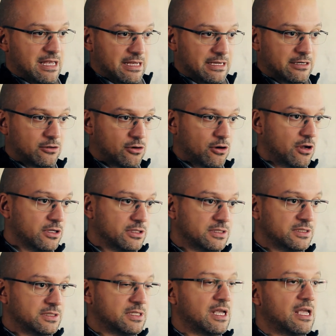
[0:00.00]

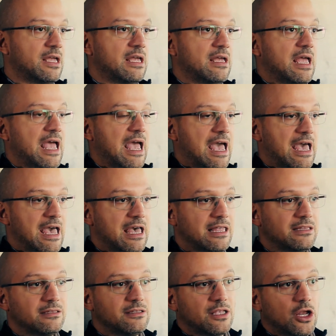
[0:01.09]
across
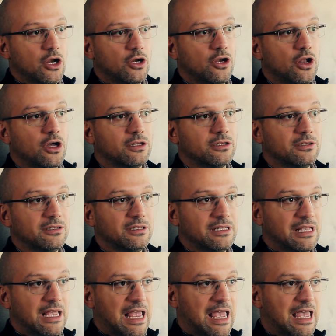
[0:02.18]
and not
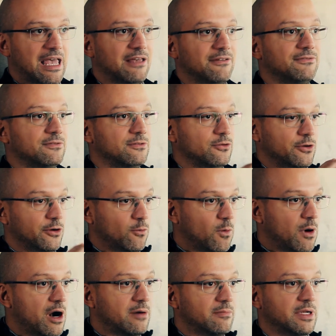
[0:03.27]
have the
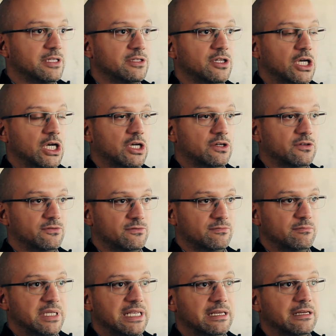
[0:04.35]
requirement of
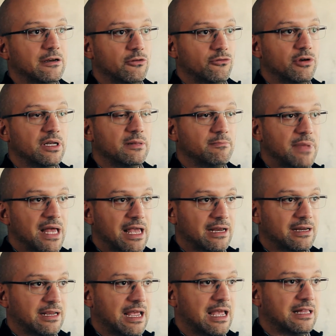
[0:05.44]
being reeled
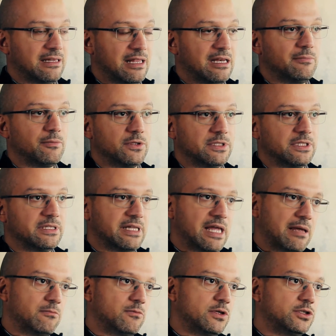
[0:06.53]
back at any point in
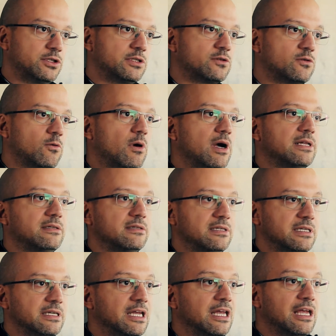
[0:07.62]
time, which is quite
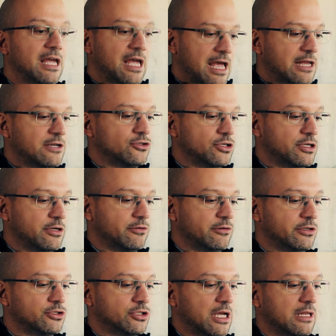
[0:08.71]
the engineering
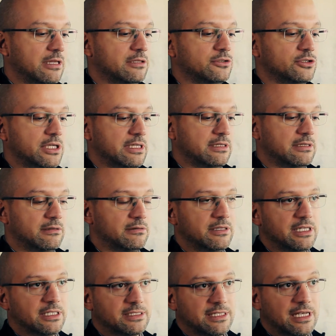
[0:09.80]
challenge. And
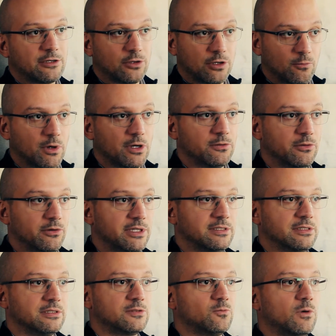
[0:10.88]
that's actually one of the
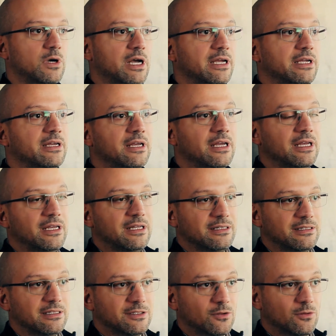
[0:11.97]
reasons why
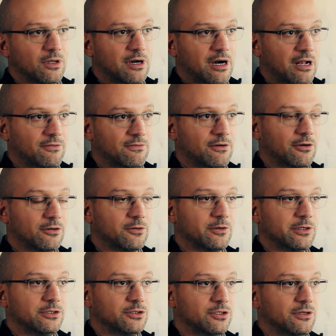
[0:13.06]
the solar alpha
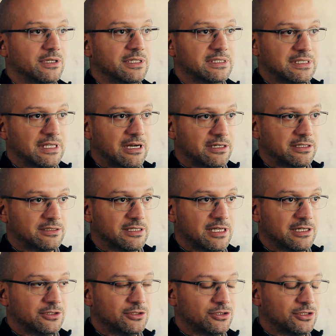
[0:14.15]
rotary joints are
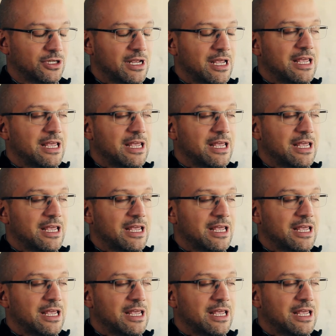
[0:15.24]
such